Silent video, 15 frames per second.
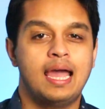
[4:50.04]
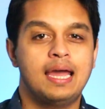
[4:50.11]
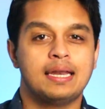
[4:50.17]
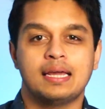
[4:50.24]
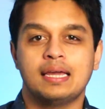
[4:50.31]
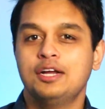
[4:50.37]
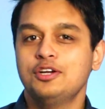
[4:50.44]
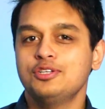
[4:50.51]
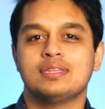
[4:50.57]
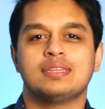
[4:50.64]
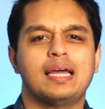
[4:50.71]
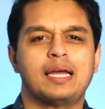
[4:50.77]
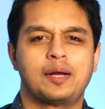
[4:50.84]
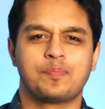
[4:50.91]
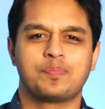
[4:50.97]
And here's the
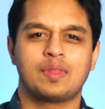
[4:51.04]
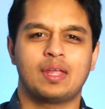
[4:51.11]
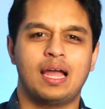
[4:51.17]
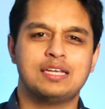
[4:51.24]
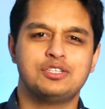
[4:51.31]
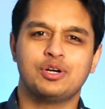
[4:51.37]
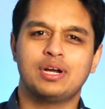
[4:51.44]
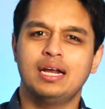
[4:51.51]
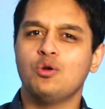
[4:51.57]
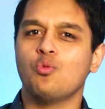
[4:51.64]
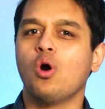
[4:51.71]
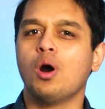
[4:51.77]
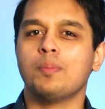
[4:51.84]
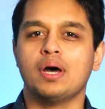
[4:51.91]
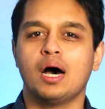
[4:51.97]
thing, as you're
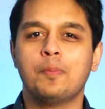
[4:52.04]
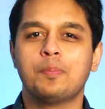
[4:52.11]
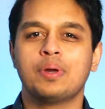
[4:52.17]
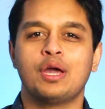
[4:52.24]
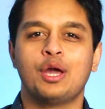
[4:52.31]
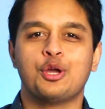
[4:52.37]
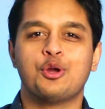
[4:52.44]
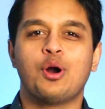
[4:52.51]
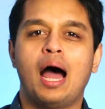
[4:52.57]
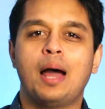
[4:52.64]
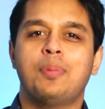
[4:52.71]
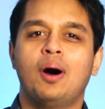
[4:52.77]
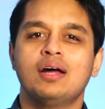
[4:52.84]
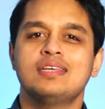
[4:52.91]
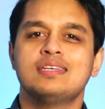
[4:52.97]
getting warmed up, your
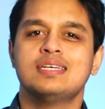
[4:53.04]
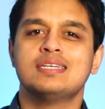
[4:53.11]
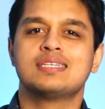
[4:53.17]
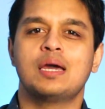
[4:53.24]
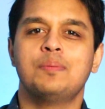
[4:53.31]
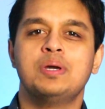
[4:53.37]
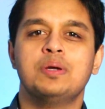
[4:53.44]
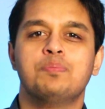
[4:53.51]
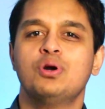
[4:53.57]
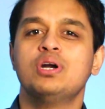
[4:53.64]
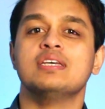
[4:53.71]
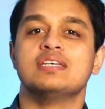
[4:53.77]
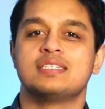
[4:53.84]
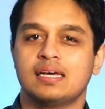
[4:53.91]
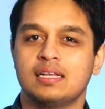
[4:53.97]
hypothesis can be
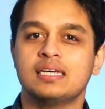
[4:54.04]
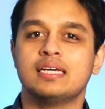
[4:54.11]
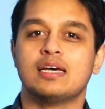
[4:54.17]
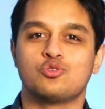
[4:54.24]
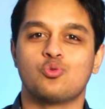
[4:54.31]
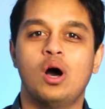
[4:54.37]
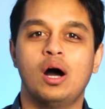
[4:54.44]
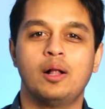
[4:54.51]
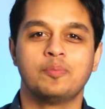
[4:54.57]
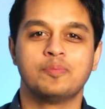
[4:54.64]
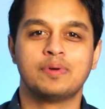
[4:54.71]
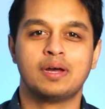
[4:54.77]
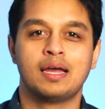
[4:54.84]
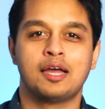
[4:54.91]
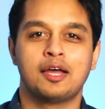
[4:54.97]
pretty silly as well.